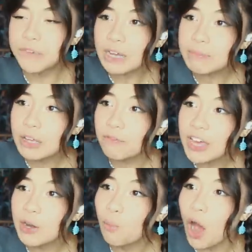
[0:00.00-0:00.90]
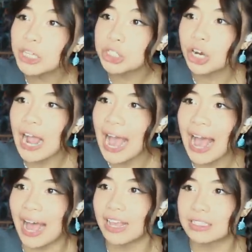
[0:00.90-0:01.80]
Fucking watch her
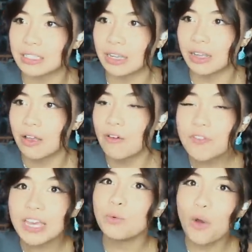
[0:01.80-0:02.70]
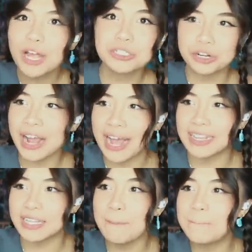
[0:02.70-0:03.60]
ass. Fucking watch her
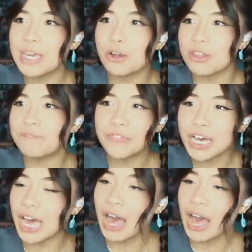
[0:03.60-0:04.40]
ass and beat her the fuck